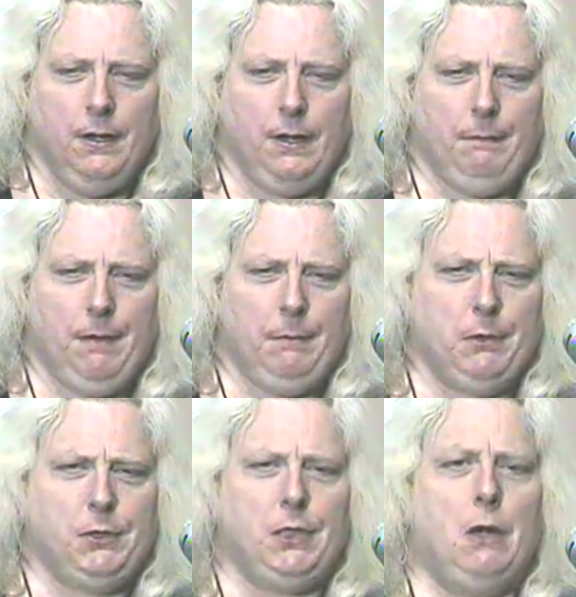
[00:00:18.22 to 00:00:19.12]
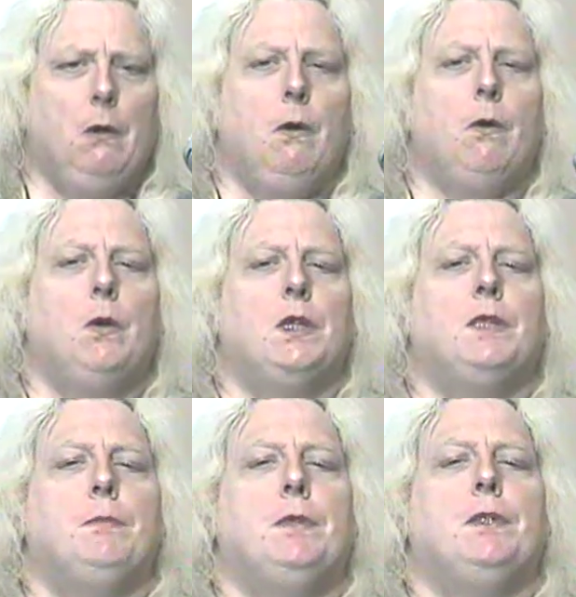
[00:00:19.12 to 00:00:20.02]
like me and Michele, of
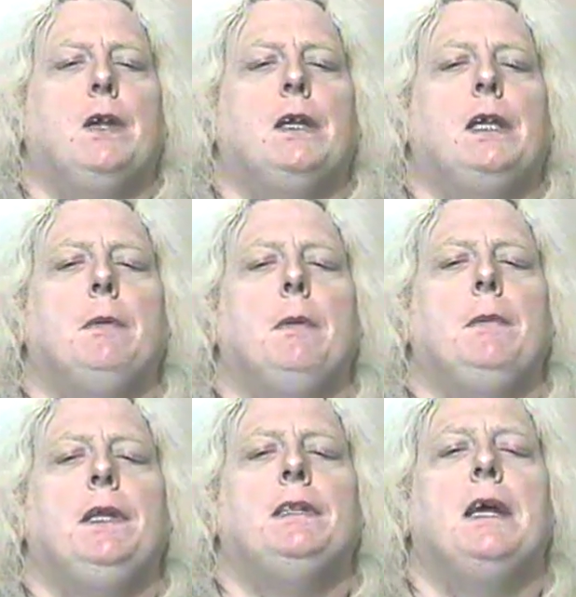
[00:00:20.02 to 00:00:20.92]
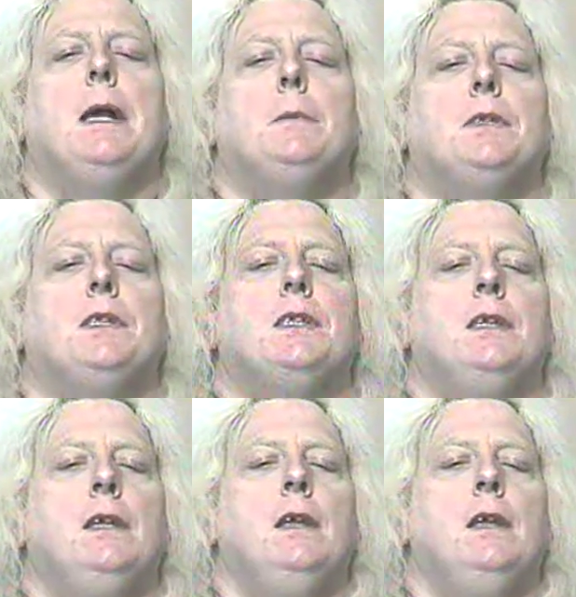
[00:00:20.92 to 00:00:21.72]
course, have been talking about many times, is